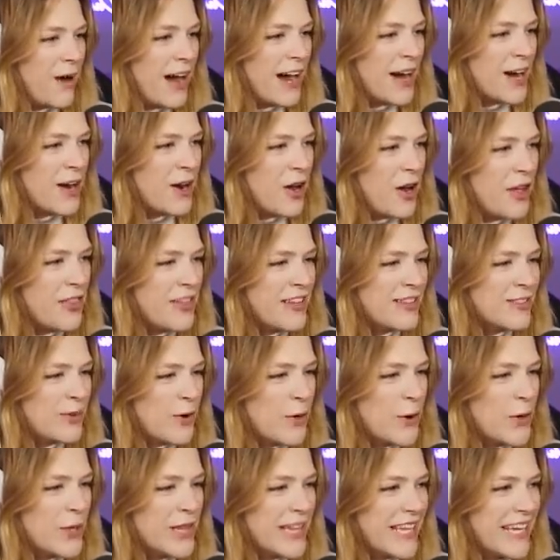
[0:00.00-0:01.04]
Why are all these
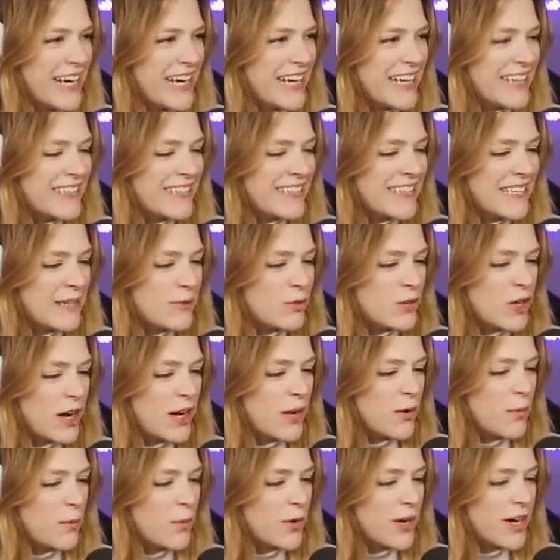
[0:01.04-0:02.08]
old ladies keep trying
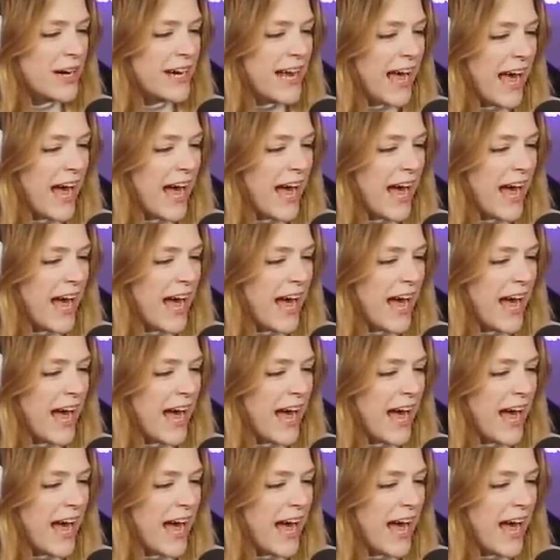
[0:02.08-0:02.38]
to work